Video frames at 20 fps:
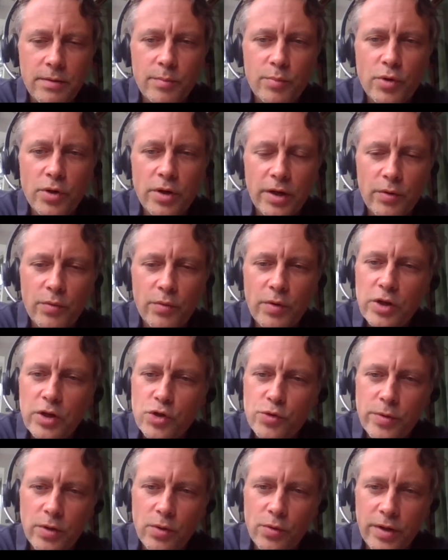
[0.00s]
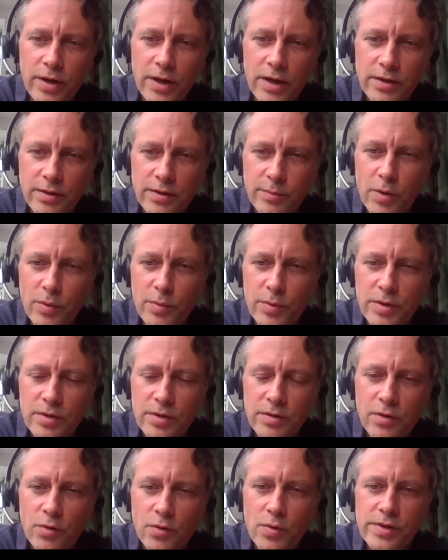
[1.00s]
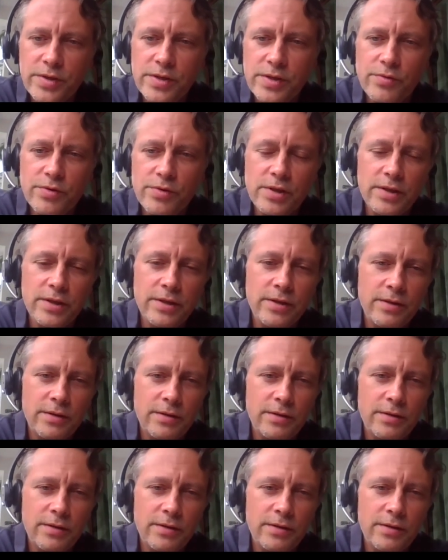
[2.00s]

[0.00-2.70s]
product range we are looking at the moment quite seriously.